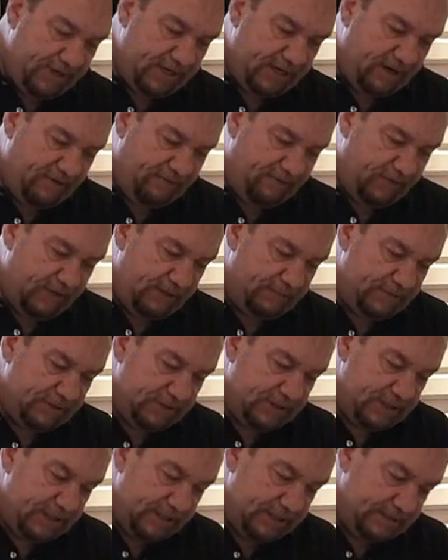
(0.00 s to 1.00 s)
carefully, I'm
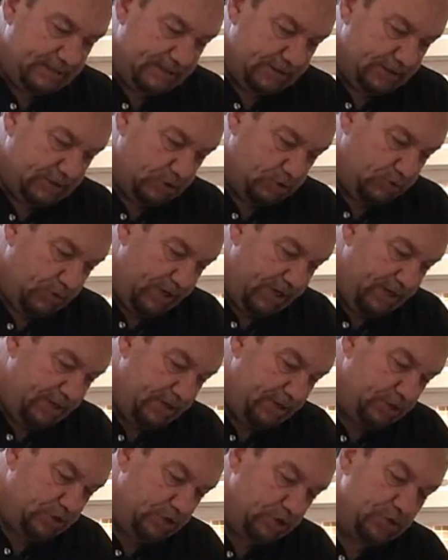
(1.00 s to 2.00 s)
just going to strain
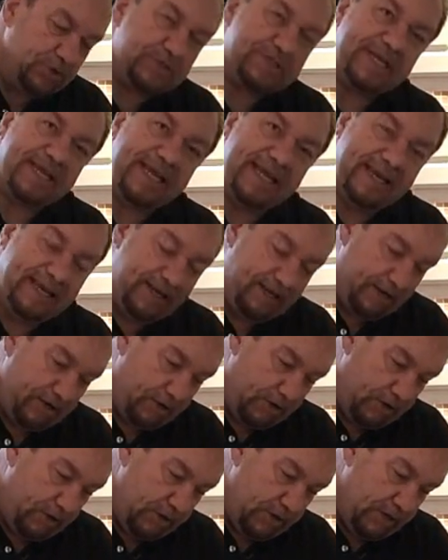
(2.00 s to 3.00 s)
the juice in
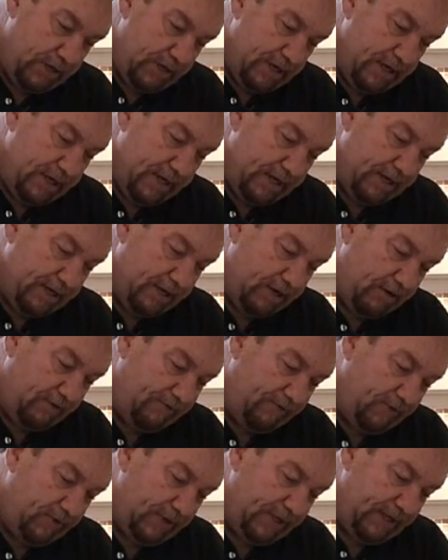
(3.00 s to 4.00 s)
here,
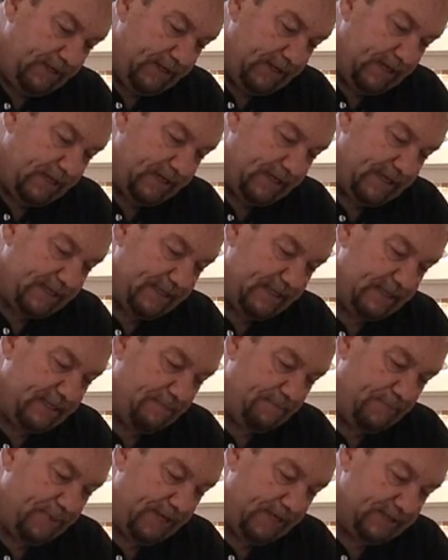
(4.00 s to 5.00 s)
carefully collecting the
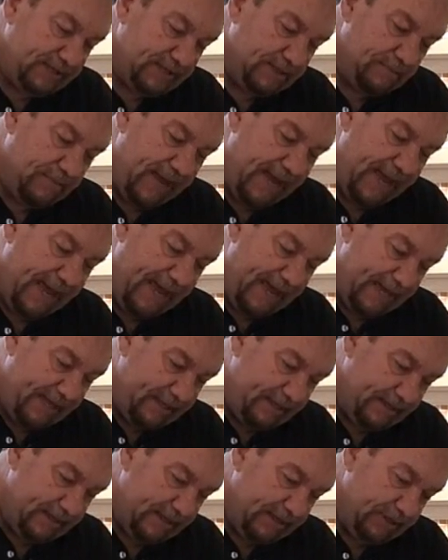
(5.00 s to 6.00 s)
pits in my
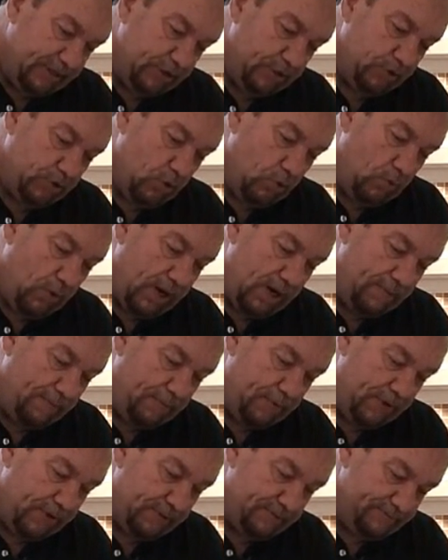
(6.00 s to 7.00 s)
hand. You don't want to
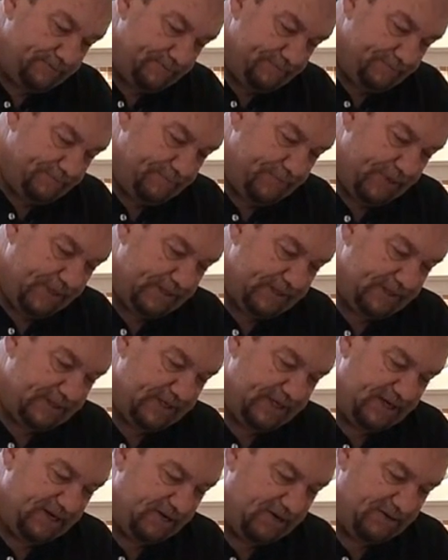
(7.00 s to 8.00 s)
put pits
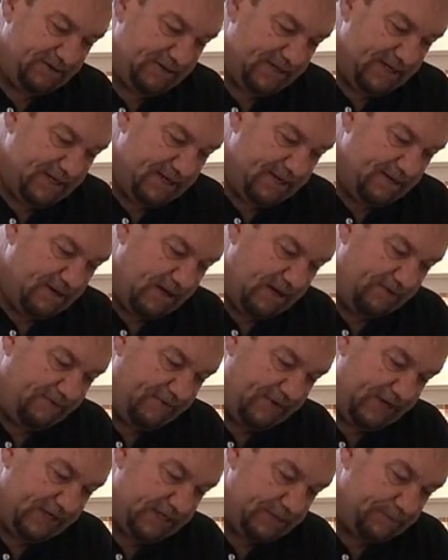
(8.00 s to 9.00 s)
in here. Not a
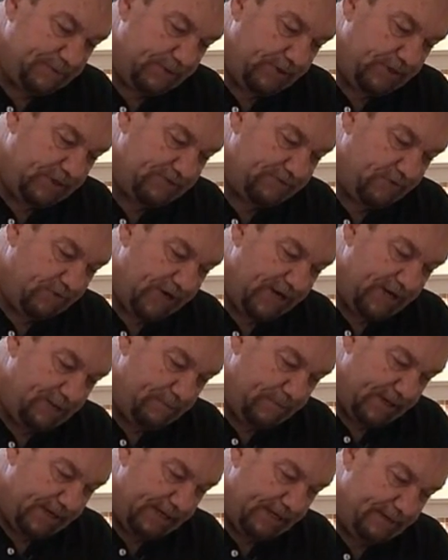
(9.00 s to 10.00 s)
fun experience for
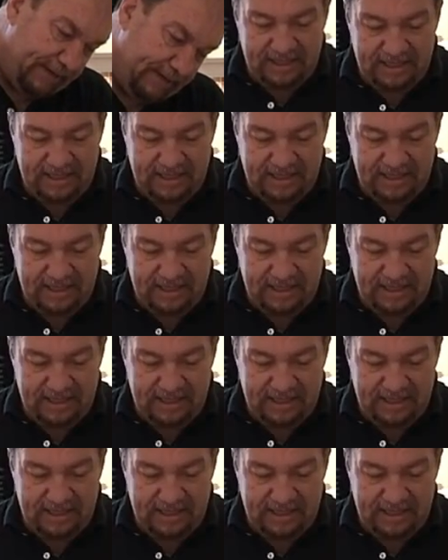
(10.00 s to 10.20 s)
anybody.